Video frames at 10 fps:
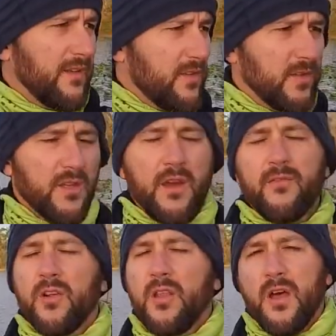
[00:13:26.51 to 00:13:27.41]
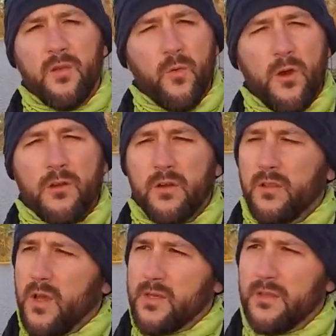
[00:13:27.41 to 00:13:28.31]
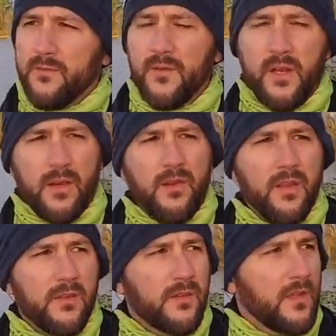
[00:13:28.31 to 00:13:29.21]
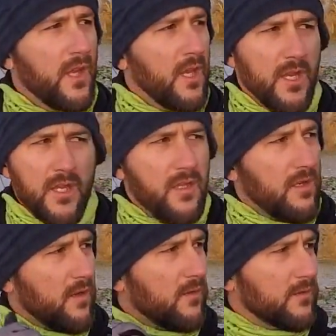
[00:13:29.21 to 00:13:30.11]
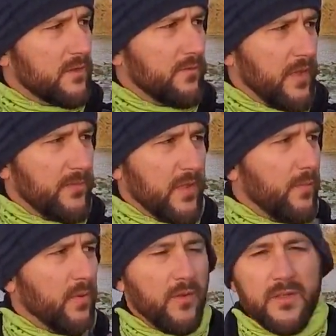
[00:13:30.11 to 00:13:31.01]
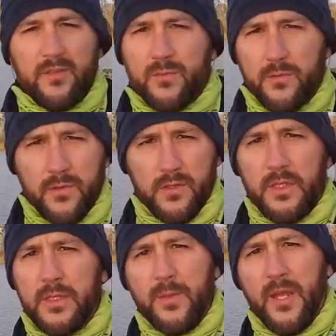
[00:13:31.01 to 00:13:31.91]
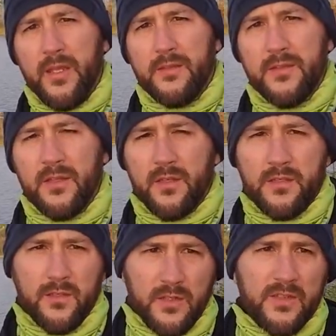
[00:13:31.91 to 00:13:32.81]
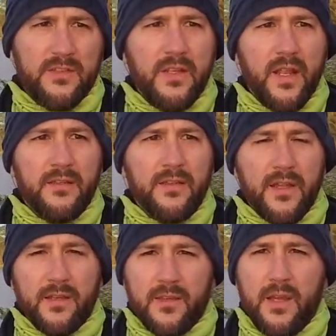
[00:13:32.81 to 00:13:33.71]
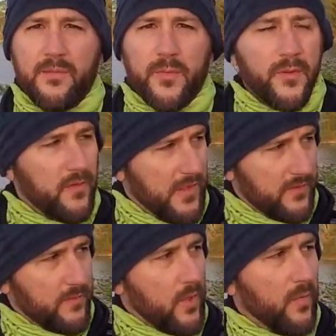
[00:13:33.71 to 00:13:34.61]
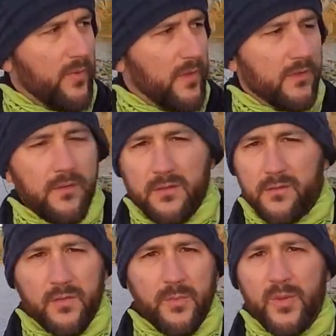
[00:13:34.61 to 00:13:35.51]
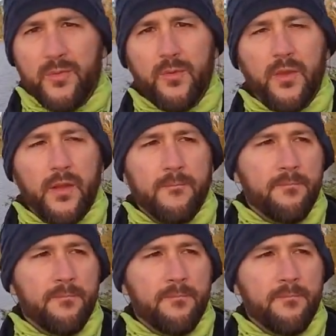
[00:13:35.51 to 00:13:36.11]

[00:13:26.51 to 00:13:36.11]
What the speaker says: You can cover a lot of water, a lot of different areas. You know, sometimes I'll pull it through the lily pads. You'll get snagged a lot of times, but if you have some openings, you can rip it through there.